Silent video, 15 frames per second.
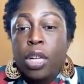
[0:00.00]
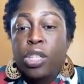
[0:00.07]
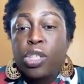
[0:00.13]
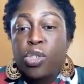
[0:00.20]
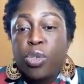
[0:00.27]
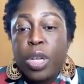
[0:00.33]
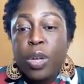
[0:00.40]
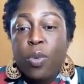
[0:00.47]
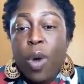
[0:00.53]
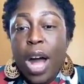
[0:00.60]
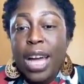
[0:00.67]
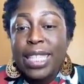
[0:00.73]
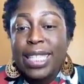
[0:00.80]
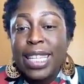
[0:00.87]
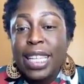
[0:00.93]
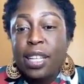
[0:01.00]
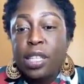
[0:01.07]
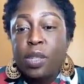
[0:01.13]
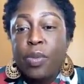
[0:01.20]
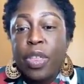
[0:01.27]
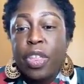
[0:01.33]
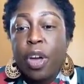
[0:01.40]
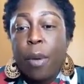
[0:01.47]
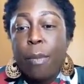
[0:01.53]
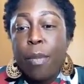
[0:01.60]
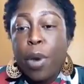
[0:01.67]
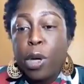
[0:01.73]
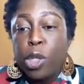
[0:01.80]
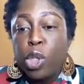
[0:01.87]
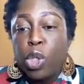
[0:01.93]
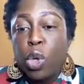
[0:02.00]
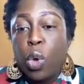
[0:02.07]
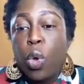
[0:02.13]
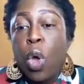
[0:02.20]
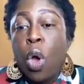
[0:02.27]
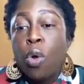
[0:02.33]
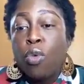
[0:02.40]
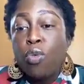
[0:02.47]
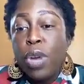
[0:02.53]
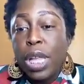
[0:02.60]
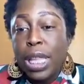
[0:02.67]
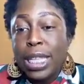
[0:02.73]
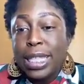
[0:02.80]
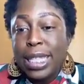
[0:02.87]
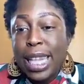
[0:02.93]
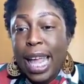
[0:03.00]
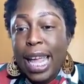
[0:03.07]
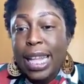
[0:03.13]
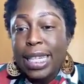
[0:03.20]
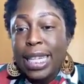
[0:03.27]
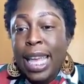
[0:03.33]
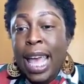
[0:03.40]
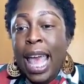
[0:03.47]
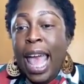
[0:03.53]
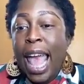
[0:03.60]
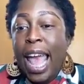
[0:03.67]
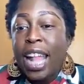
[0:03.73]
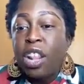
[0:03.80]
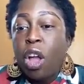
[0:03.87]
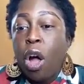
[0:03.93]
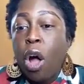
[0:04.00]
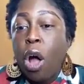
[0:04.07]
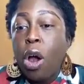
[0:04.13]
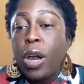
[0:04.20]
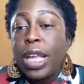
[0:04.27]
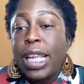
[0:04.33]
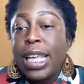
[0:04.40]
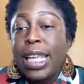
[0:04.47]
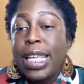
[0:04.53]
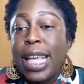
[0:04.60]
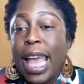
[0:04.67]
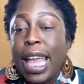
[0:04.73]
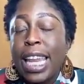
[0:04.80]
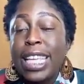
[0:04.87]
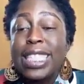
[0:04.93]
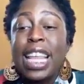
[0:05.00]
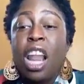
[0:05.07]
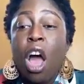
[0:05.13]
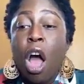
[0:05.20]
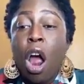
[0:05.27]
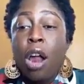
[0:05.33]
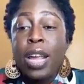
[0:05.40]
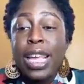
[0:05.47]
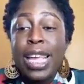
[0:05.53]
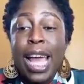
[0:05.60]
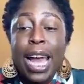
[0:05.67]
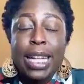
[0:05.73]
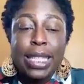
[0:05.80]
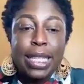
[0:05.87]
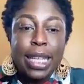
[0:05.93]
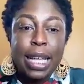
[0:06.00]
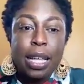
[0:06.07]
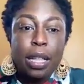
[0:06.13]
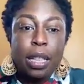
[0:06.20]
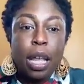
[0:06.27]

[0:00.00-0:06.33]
Streetwise deals with commercial real estate and is an REIT.